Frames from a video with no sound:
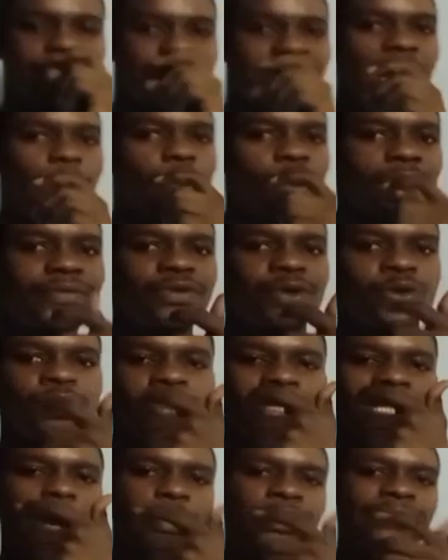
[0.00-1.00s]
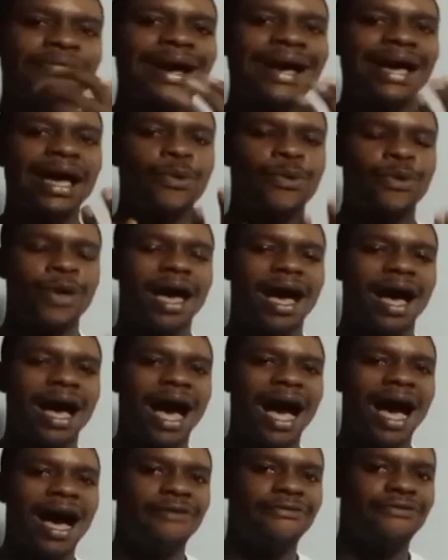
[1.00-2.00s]
Now, whenever I
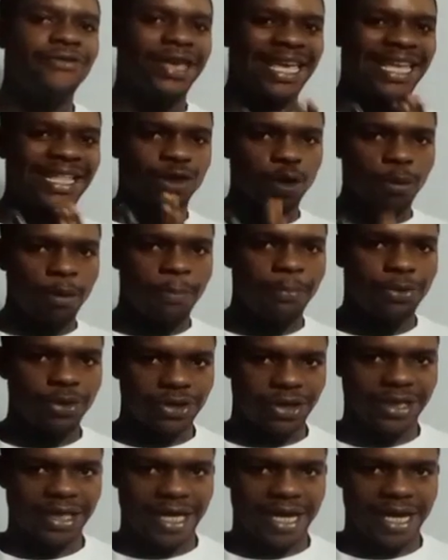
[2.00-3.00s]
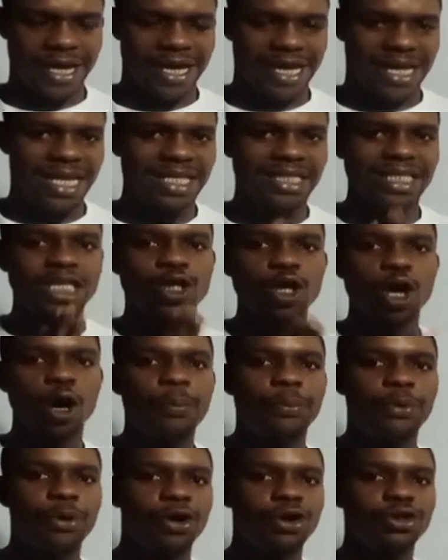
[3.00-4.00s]
have a double bond here, the
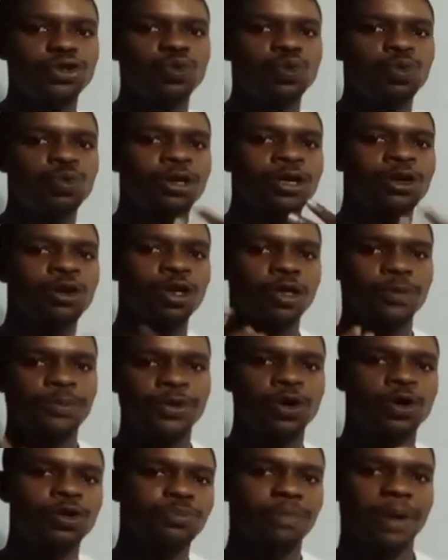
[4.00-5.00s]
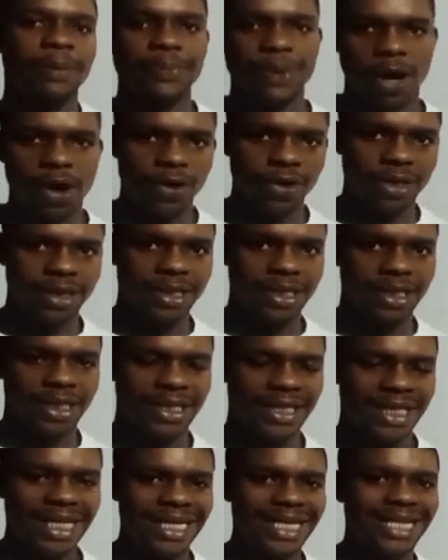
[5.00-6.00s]
double bond is going to be of my
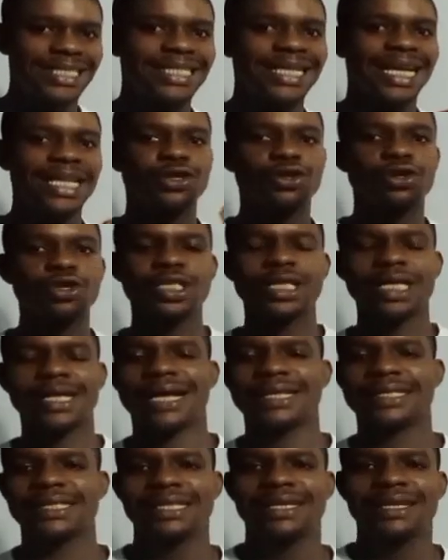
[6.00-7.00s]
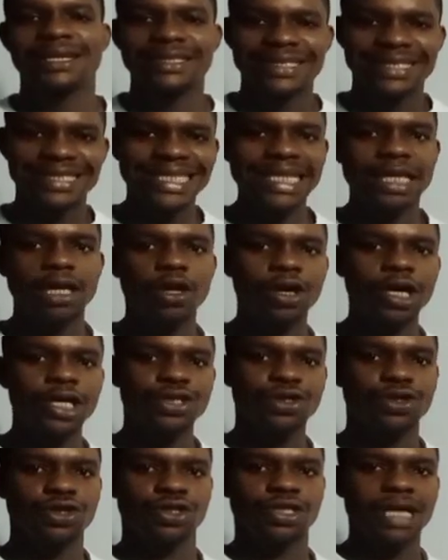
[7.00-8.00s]
priority. Now, the rule say that take the
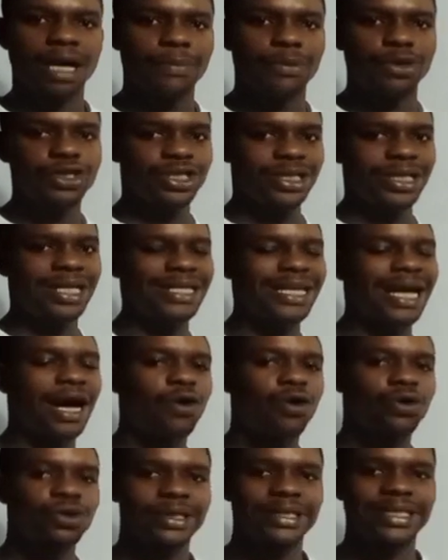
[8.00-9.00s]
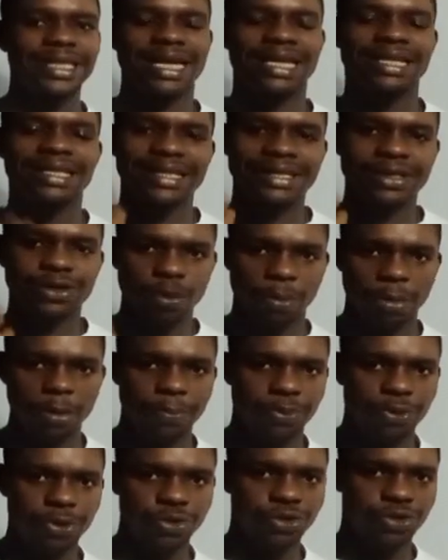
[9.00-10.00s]
longest continuous carbon chain that contain the double
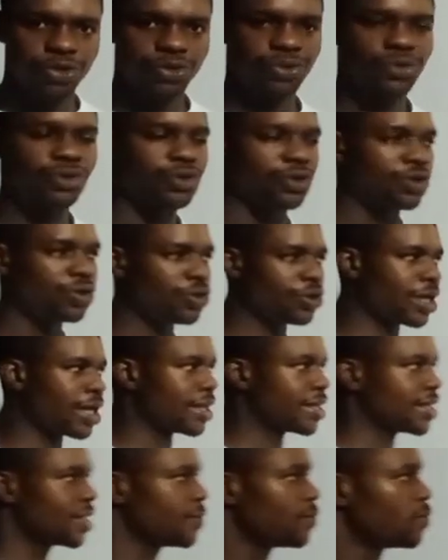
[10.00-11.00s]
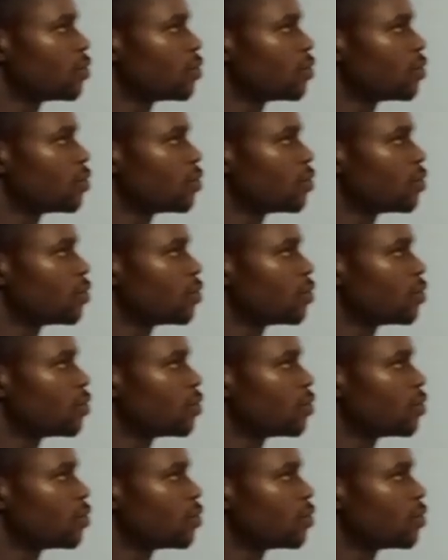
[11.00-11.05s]
bond. You get.